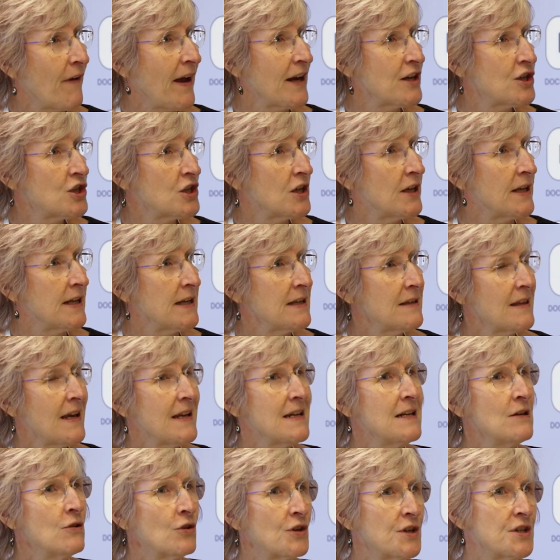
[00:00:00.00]
Actually,
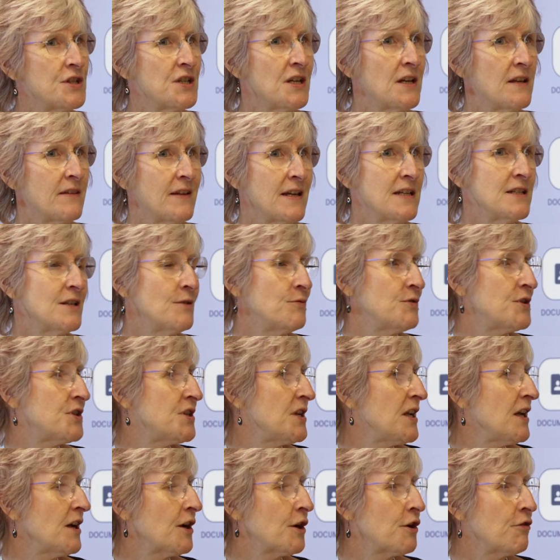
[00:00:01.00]
they look at it, they don't
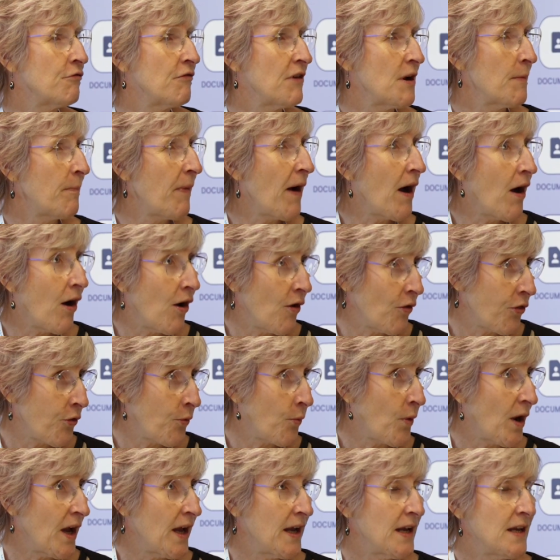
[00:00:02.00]
see a career
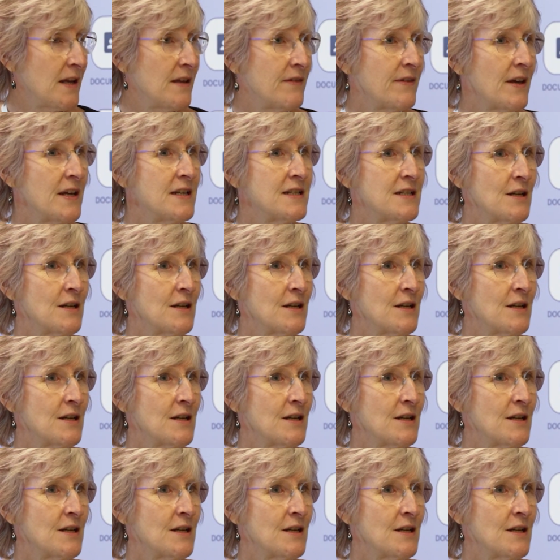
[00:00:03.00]
pathway, they